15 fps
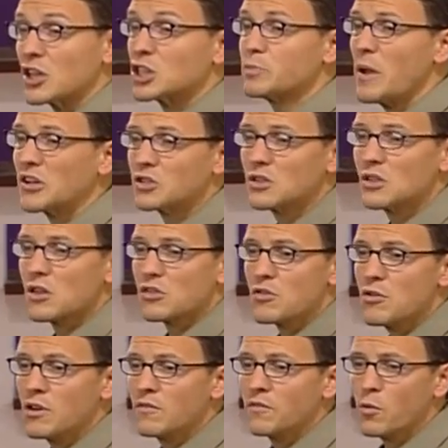especially the
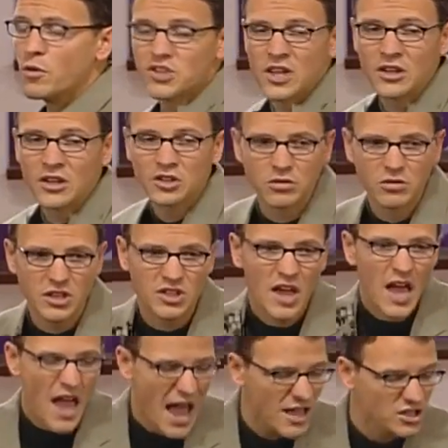third and fourth centuries,
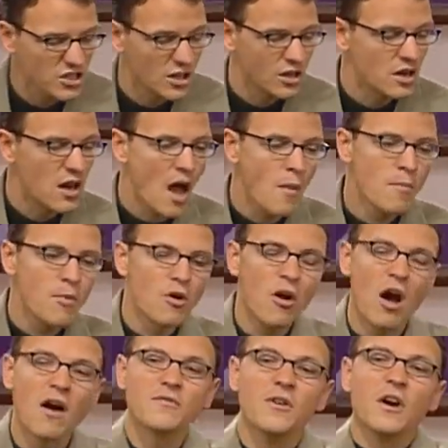as the number of